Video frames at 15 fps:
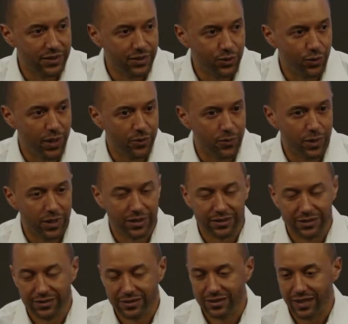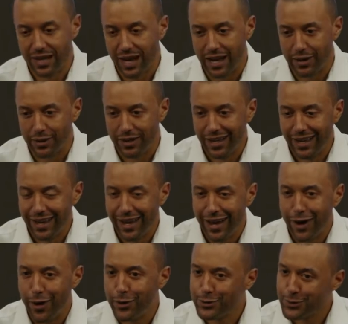It's a great one. It's an honor.
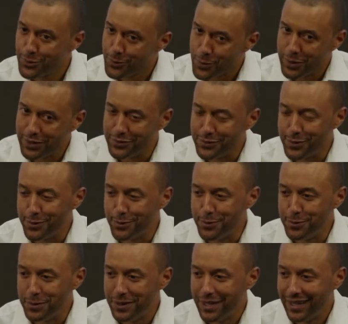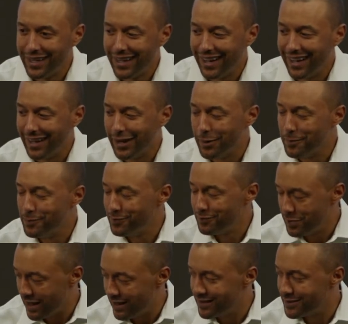I also want to
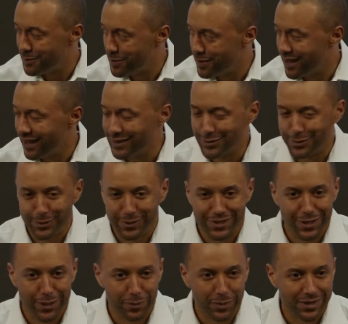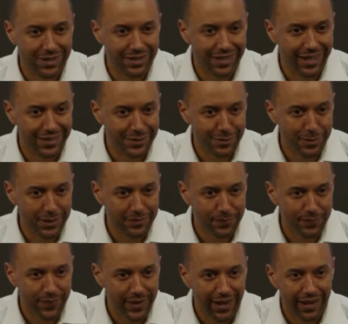pay some thanks to the gentleman sitting next to me,
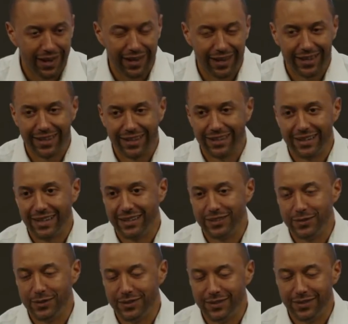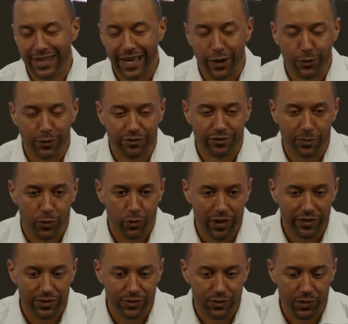and not only from the
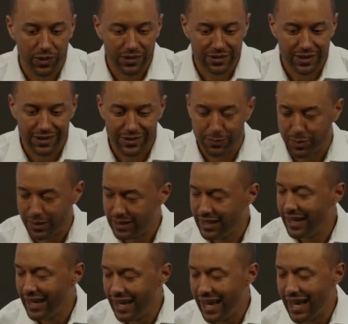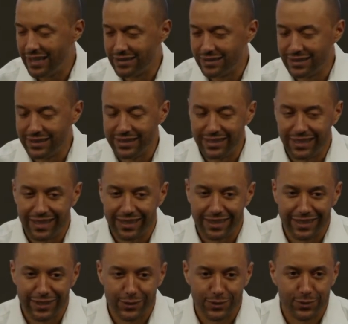Ravens organization, but as a league. I
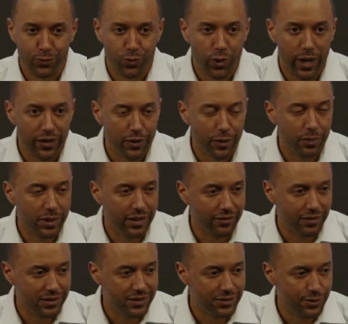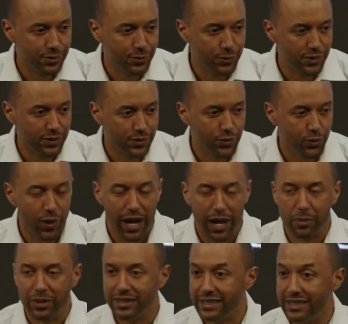think it's rare to be able to
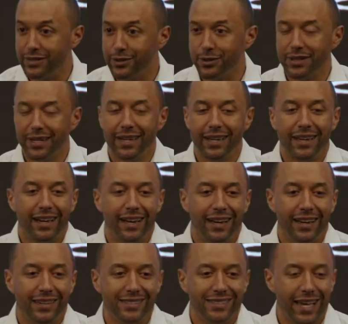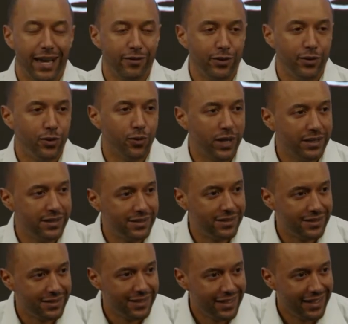describe a leader as having
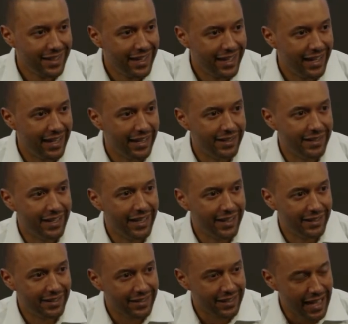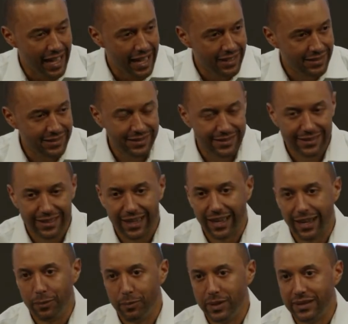grace and class,
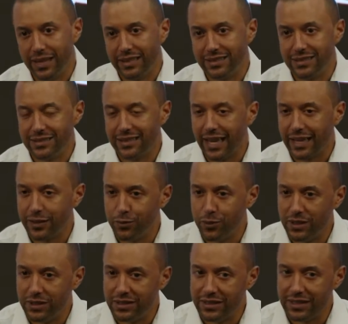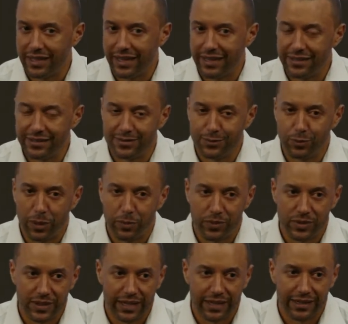but that's exactly what Dick has
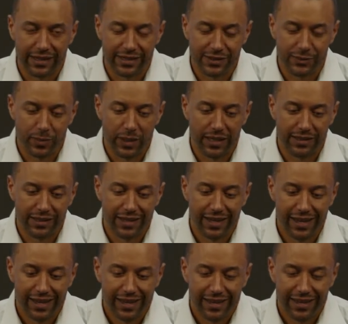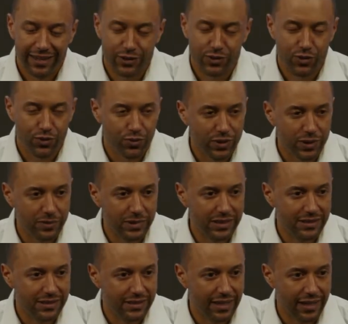represented, and he's been
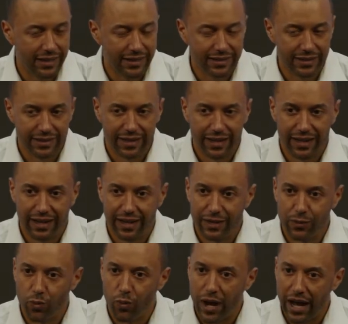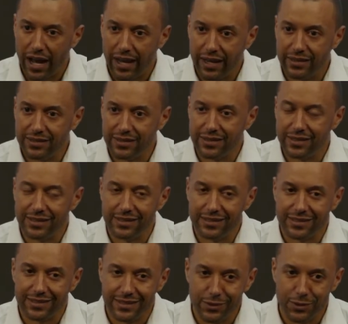extremely steady and wise in
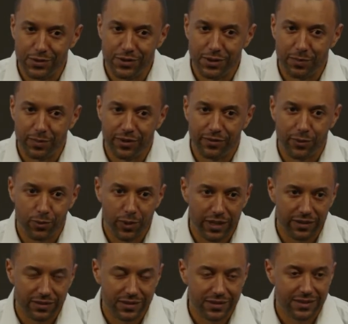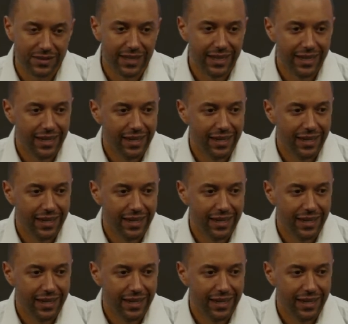his leadership of the Ravens.